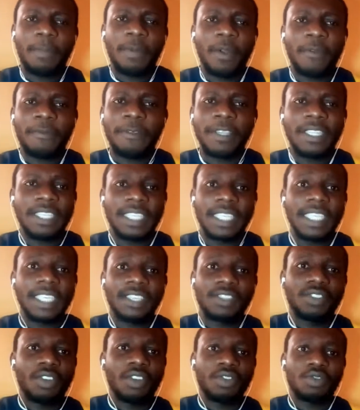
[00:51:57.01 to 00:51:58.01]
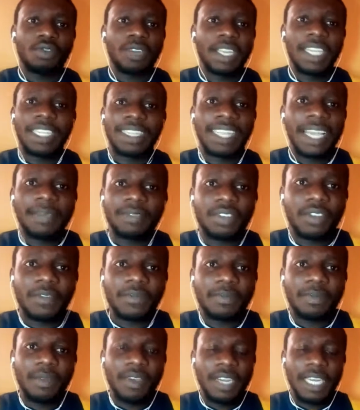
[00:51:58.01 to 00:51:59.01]
Profit is not only in terms
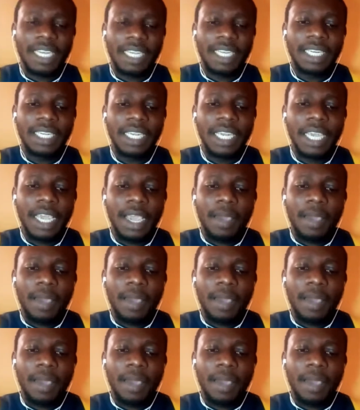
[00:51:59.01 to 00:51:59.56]
of money,